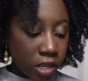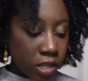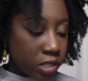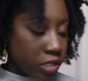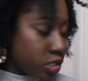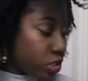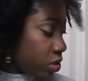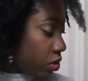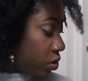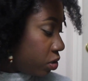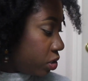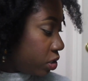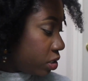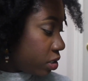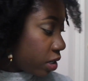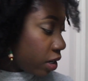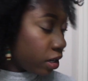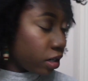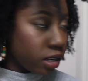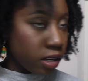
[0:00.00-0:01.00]
So you
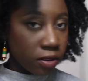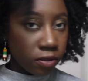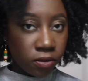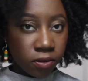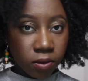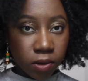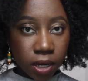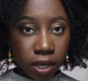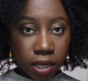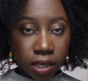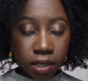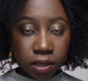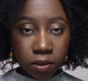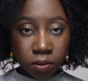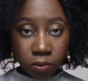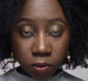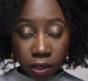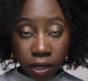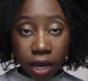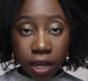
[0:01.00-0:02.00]
start off
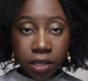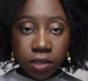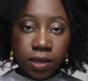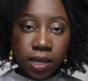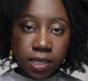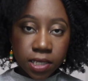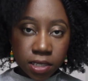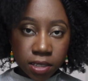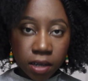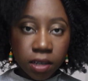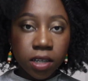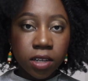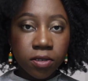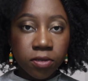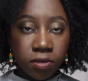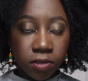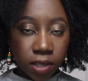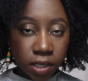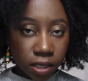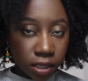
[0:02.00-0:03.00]
with, what I do, I start
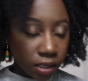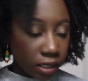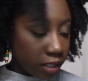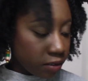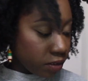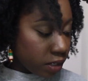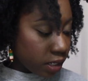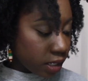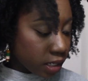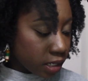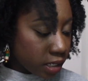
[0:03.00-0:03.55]
off with a leave-in